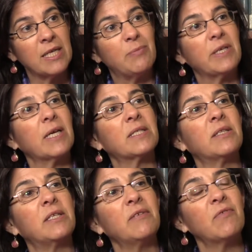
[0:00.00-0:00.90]
is because
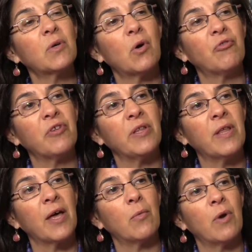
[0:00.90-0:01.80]
of the difficulty
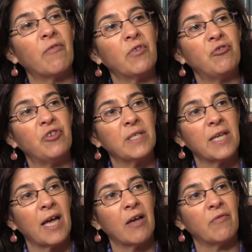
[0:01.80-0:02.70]
that refugees
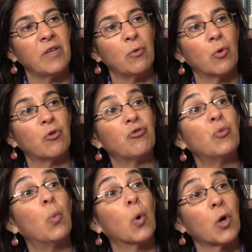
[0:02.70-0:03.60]
have in order
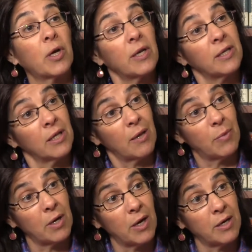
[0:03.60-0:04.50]
to work in
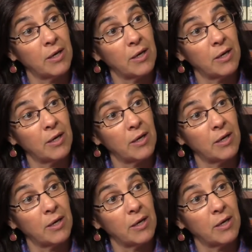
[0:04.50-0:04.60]
Lebanon.